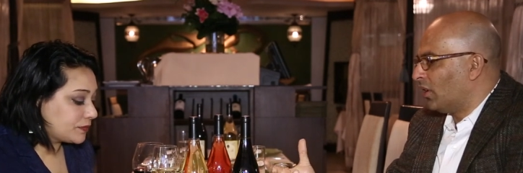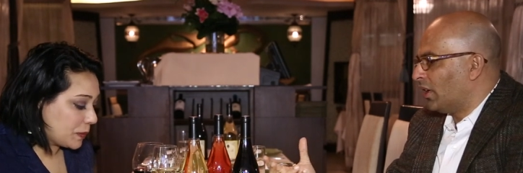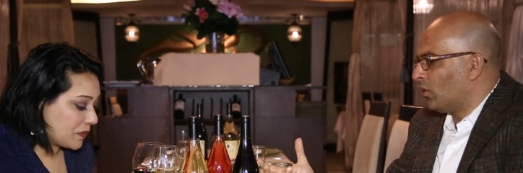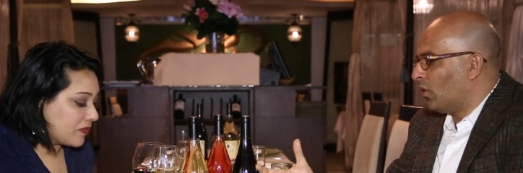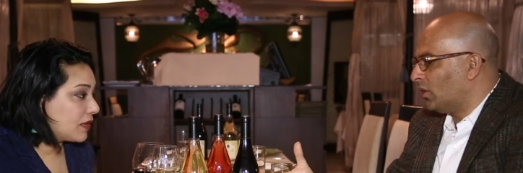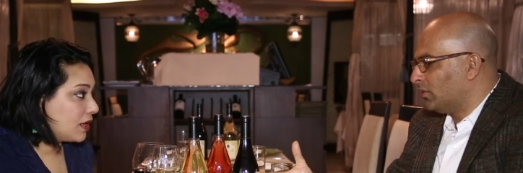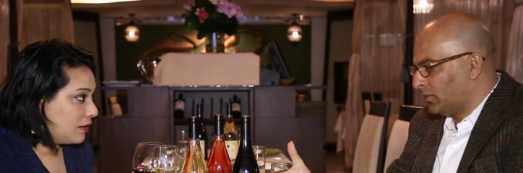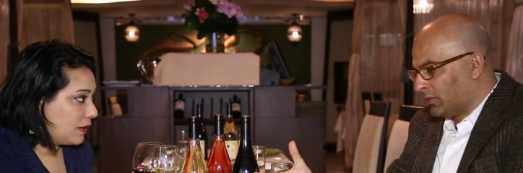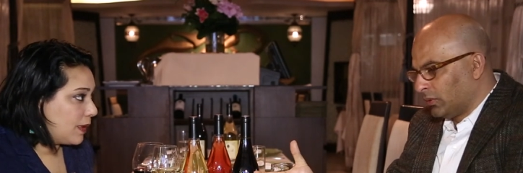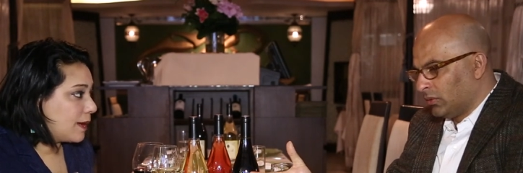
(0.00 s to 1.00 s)
Speaker 1: And all
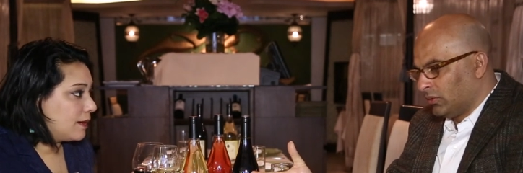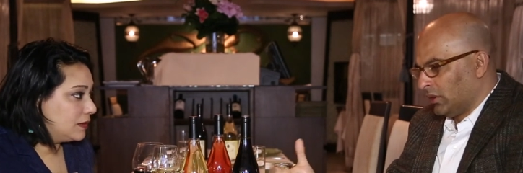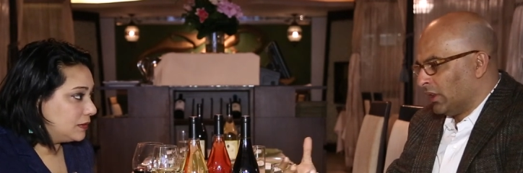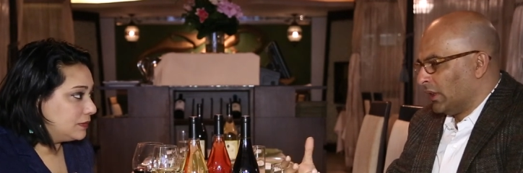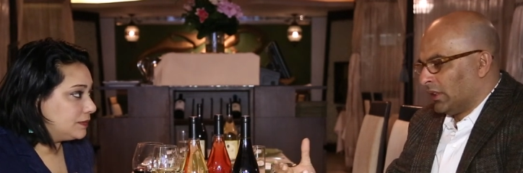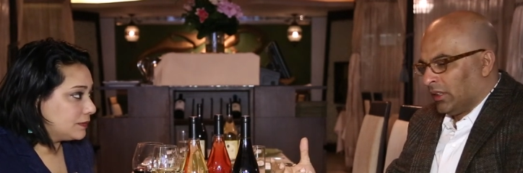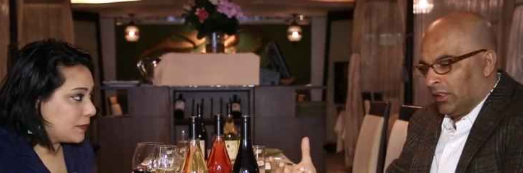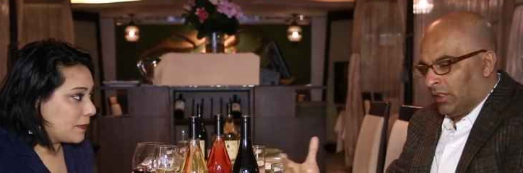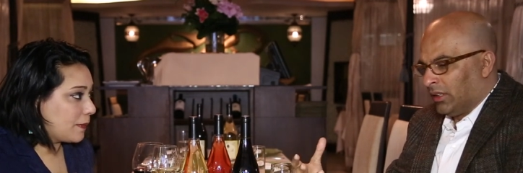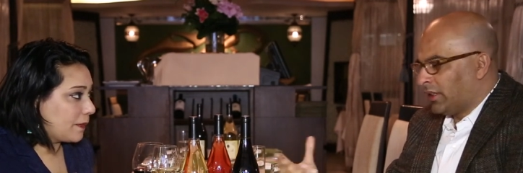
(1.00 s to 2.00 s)
food
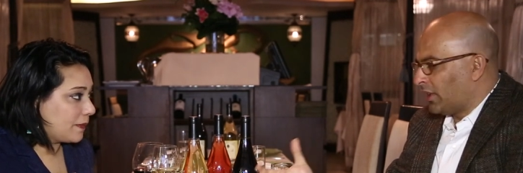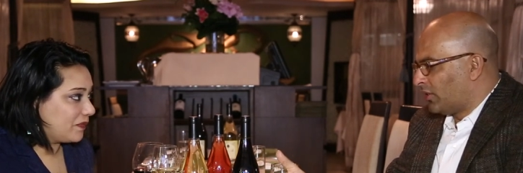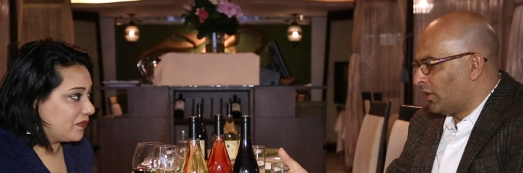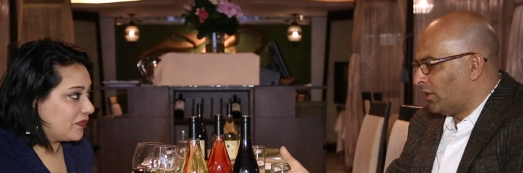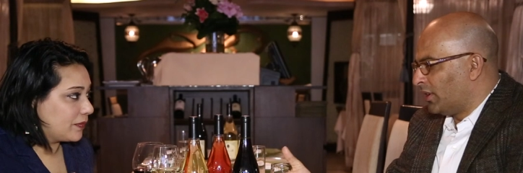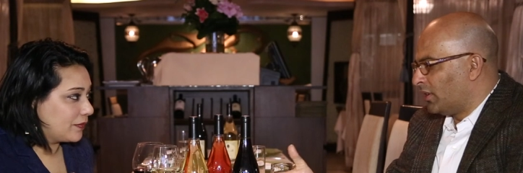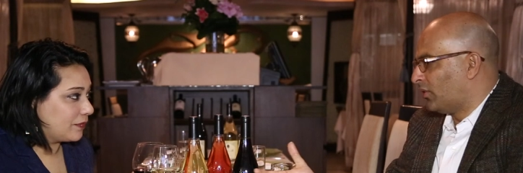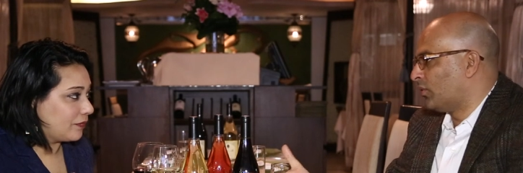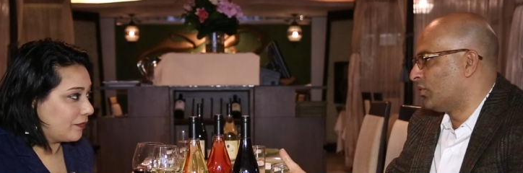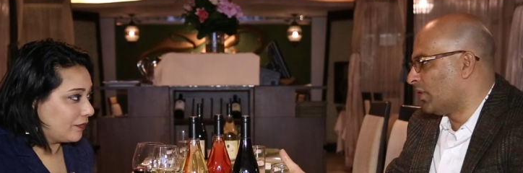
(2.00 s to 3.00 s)
that's served here
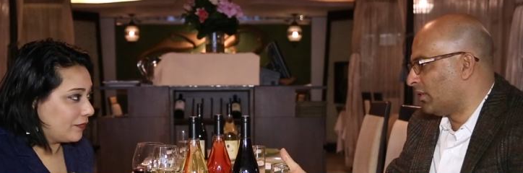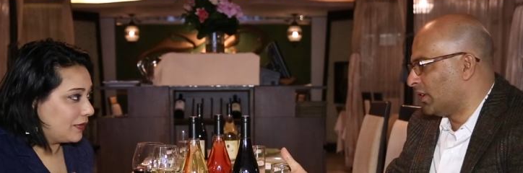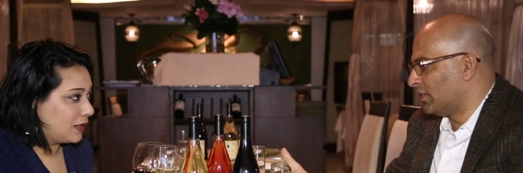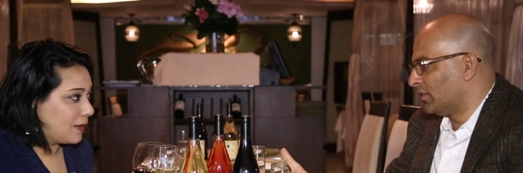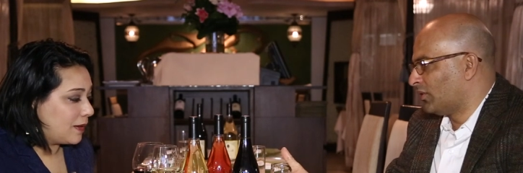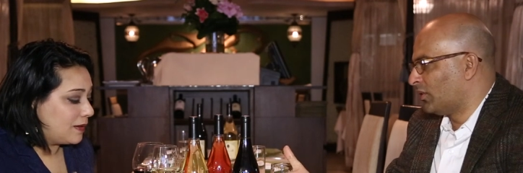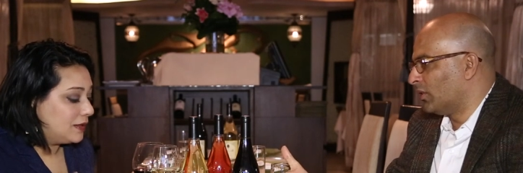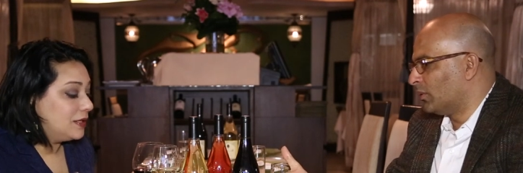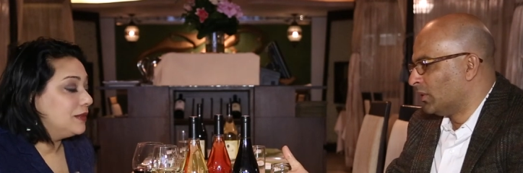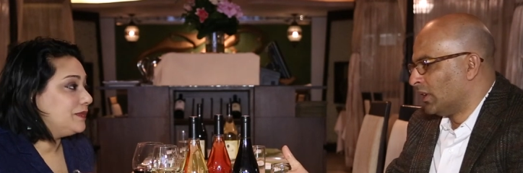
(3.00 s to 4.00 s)
is for sharing.
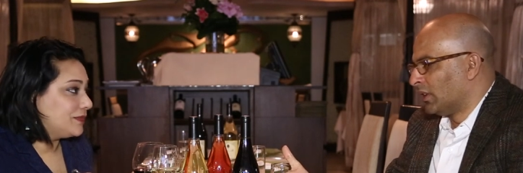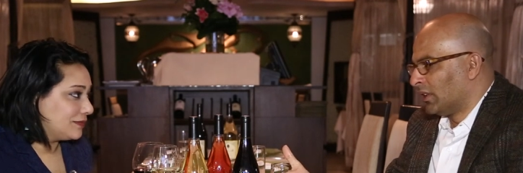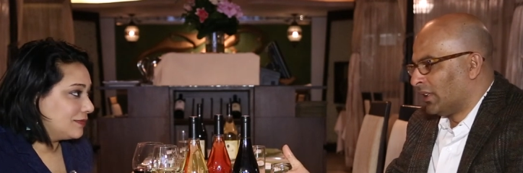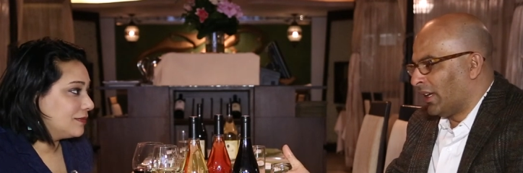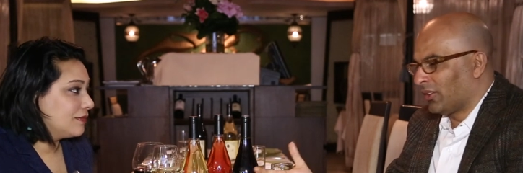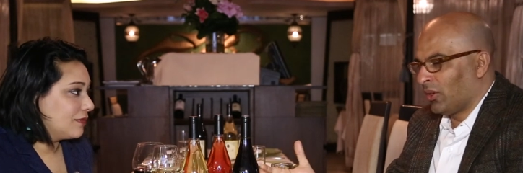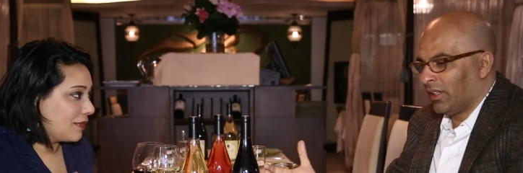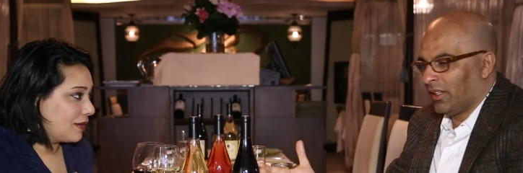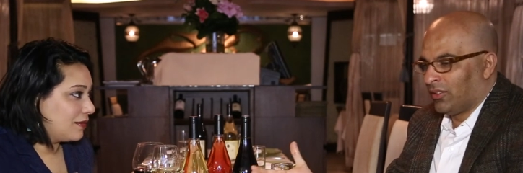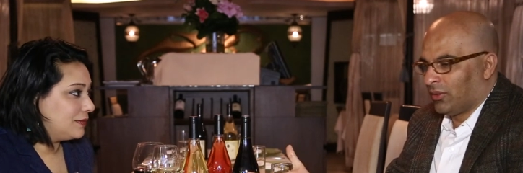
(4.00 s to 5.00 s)
So, as
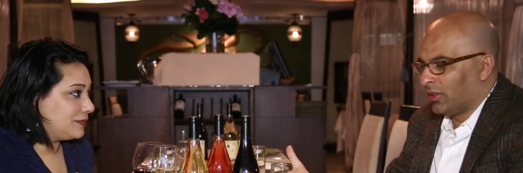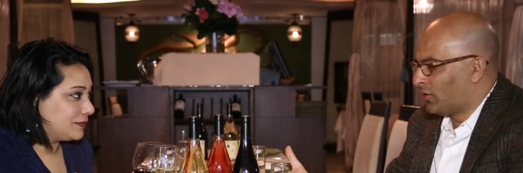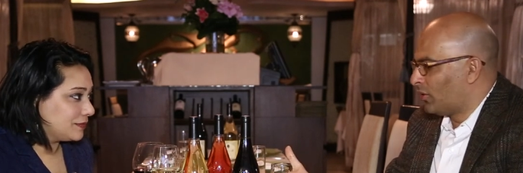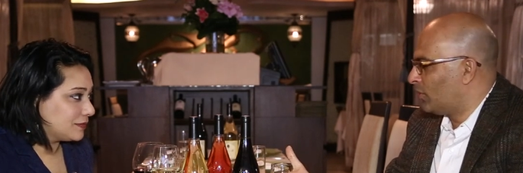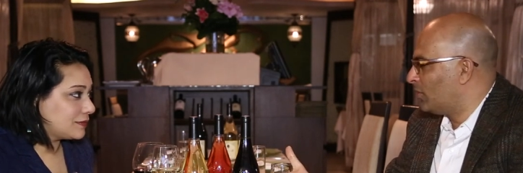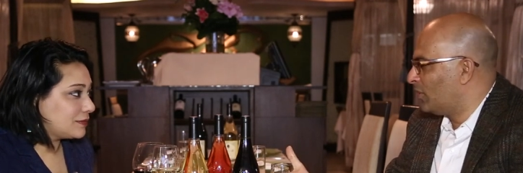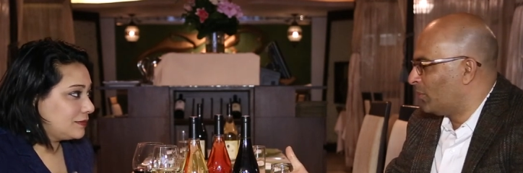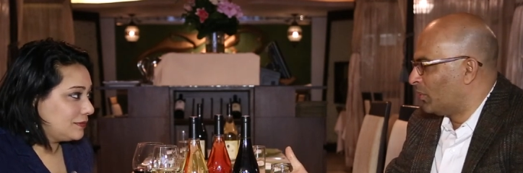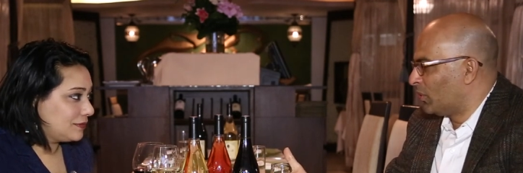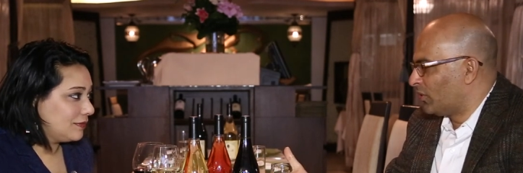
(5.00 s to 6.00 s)
long as you control
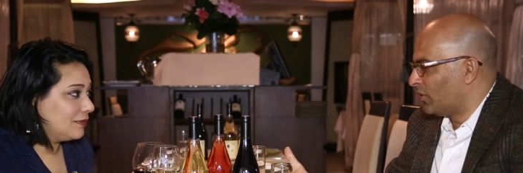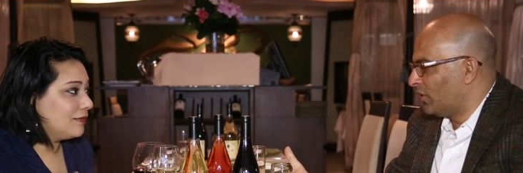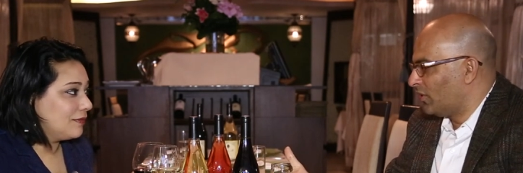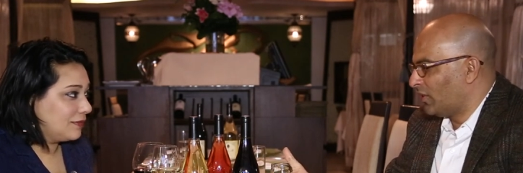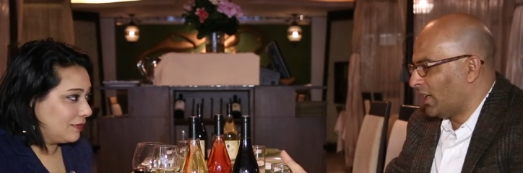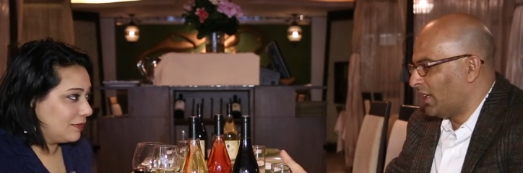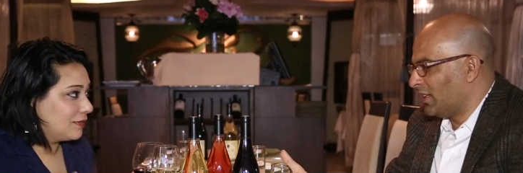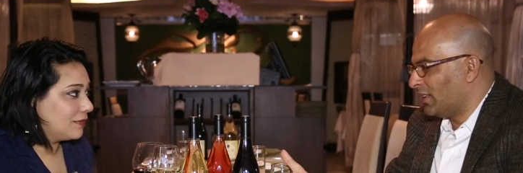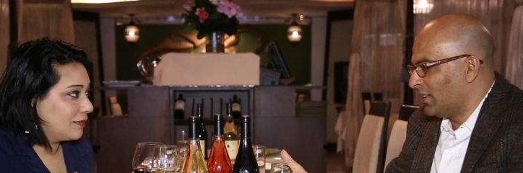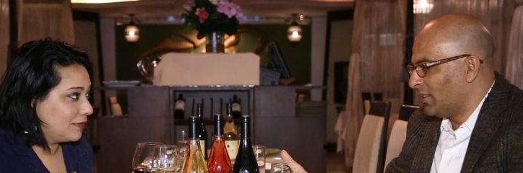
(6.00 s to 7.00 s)
your portions,
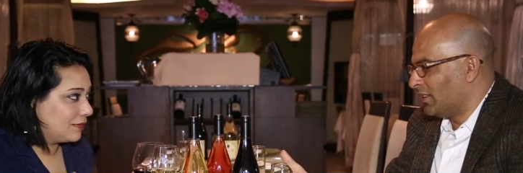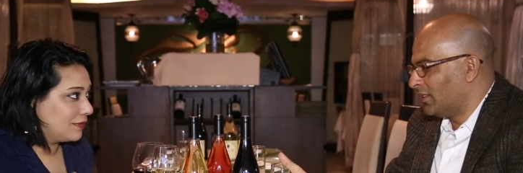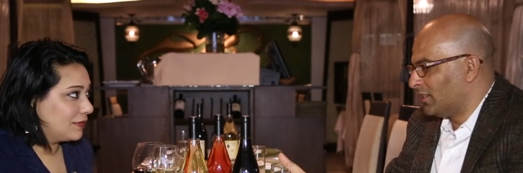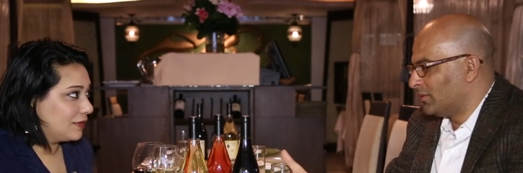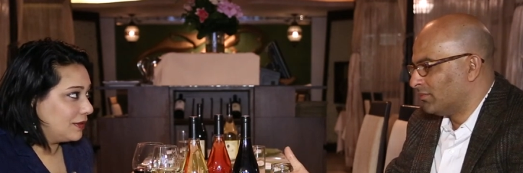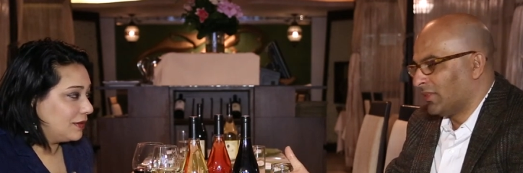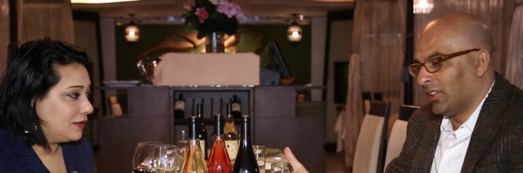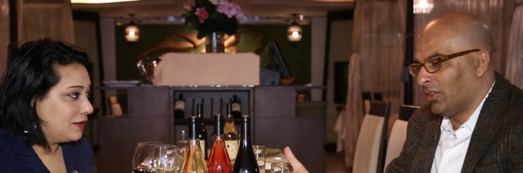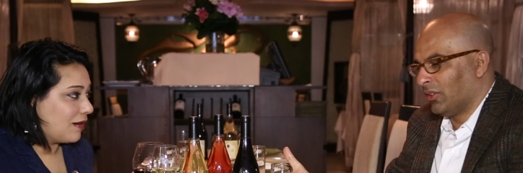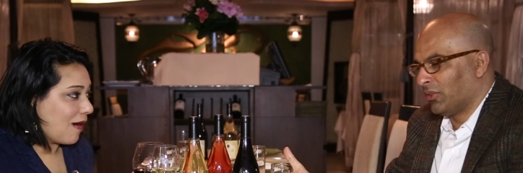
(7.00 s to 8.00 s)
and you know,